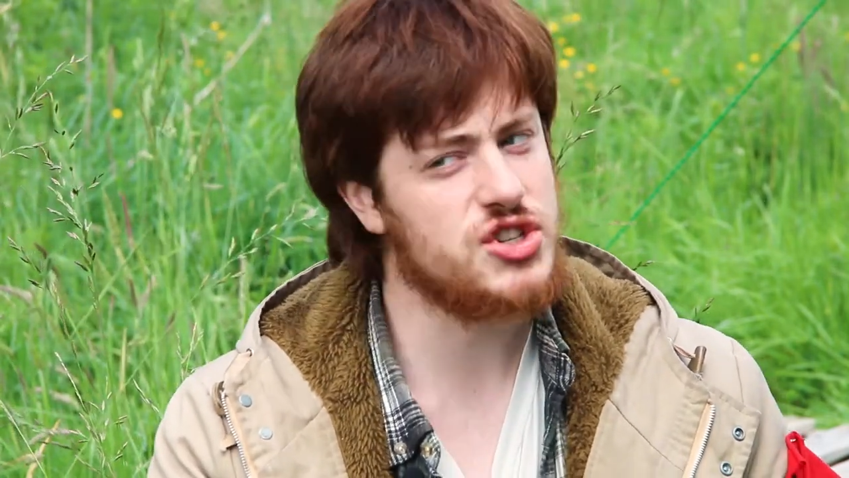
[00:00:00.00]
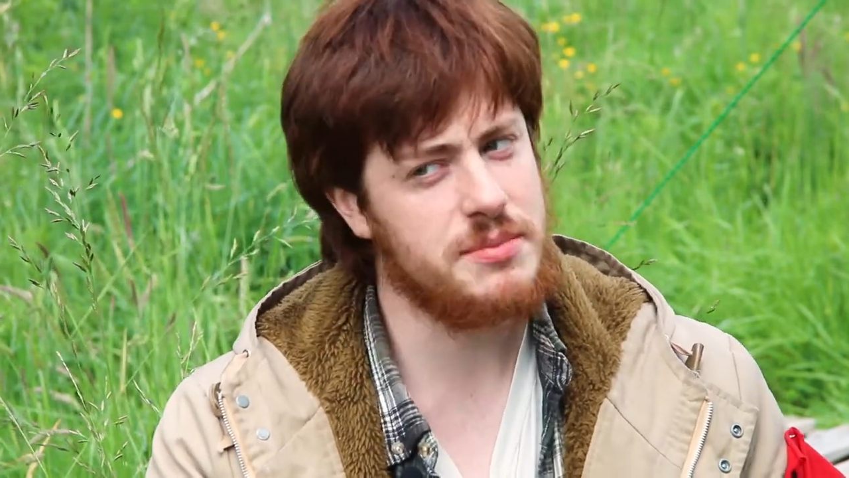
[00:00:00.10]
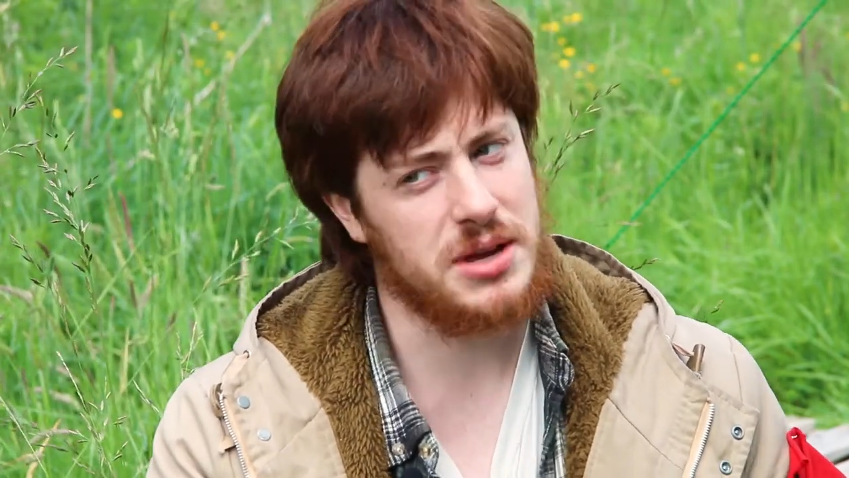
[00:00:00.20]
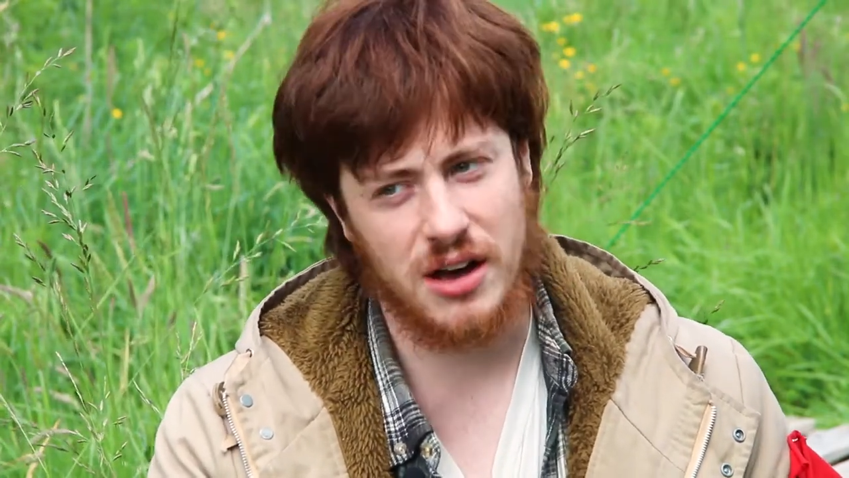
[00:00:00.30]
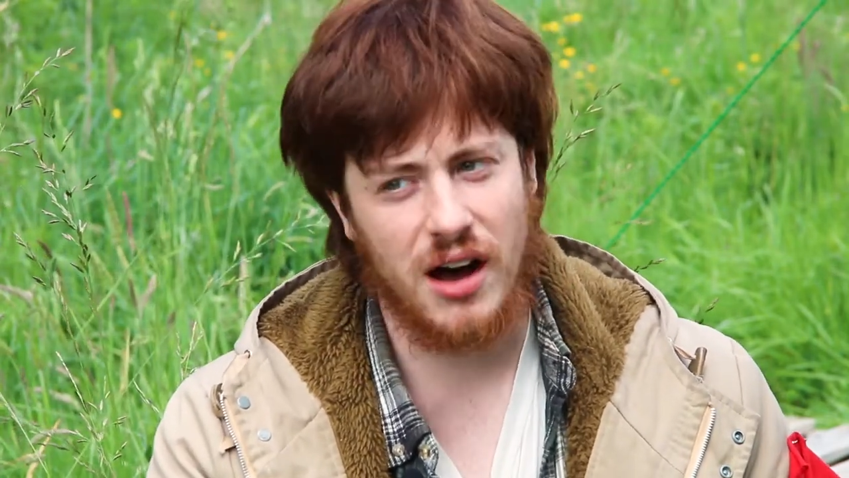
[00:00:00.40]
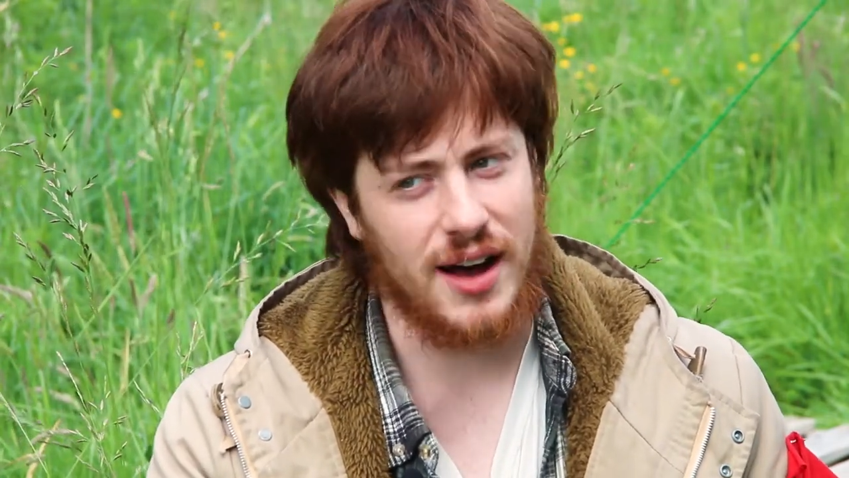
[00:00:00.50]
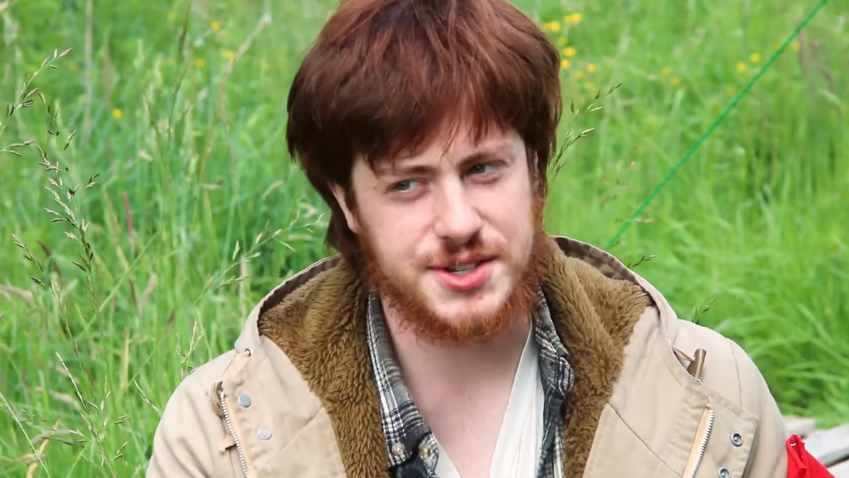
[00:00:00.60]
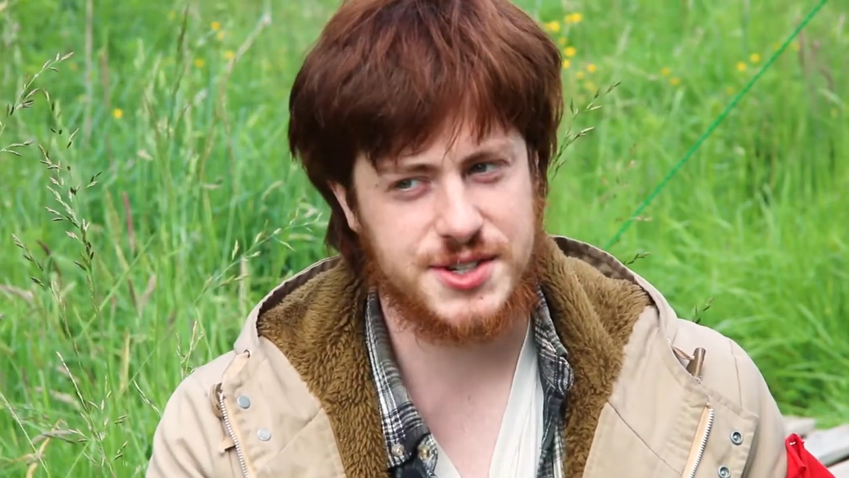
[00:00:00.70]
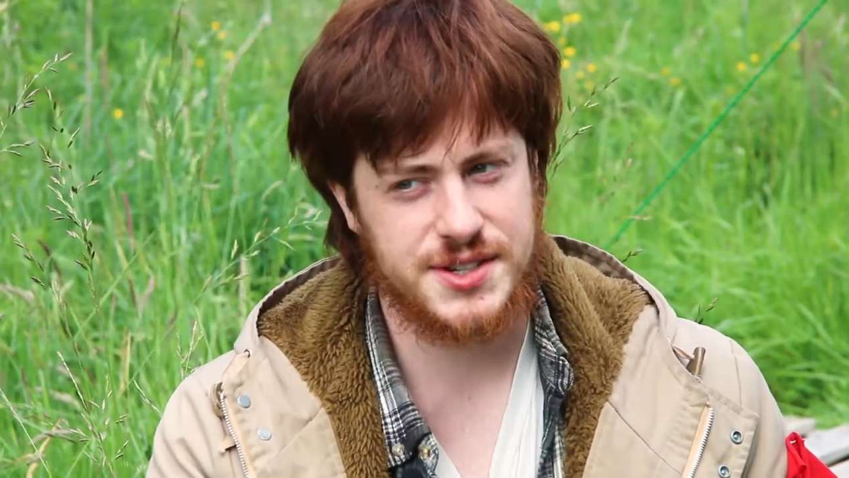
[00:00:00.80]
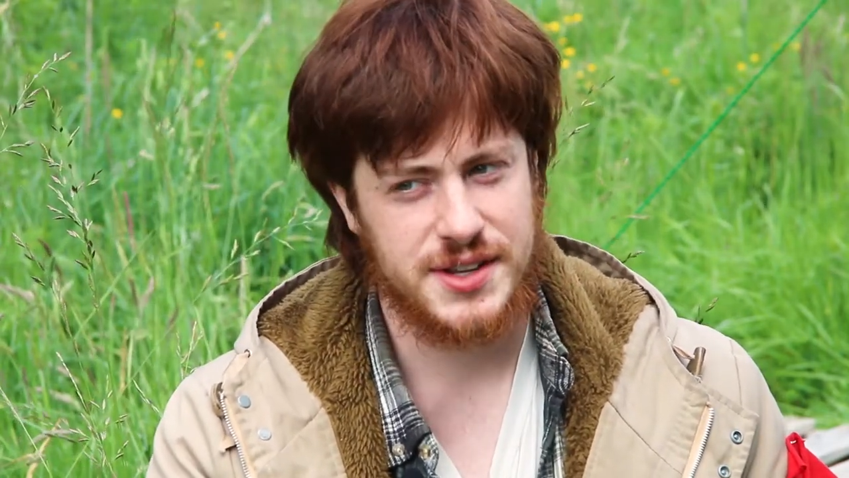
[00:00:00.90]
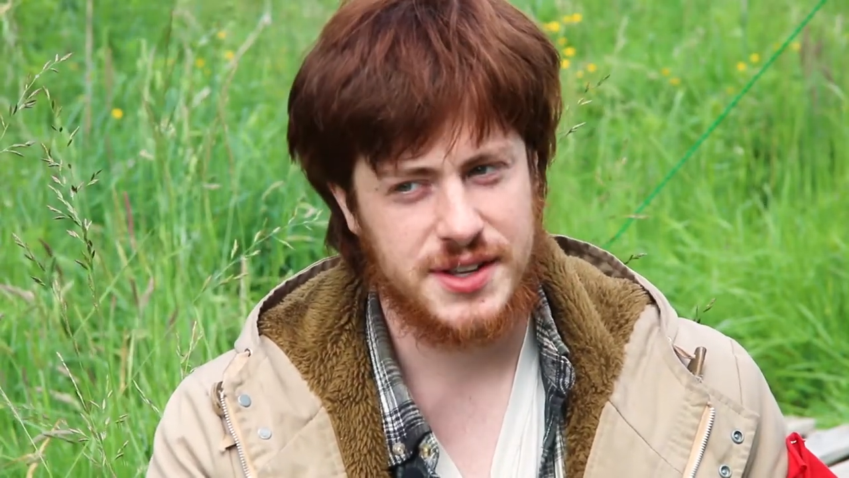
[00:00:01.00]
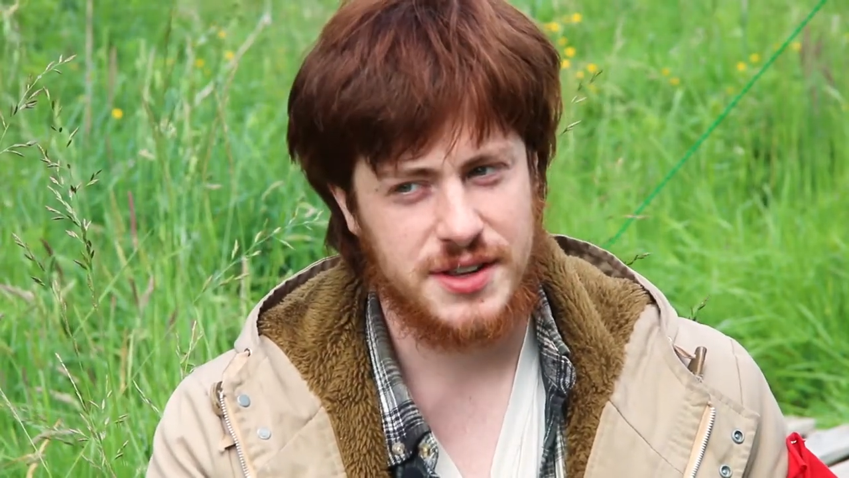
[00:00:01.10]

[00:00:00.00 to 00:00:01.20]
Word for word: shaping us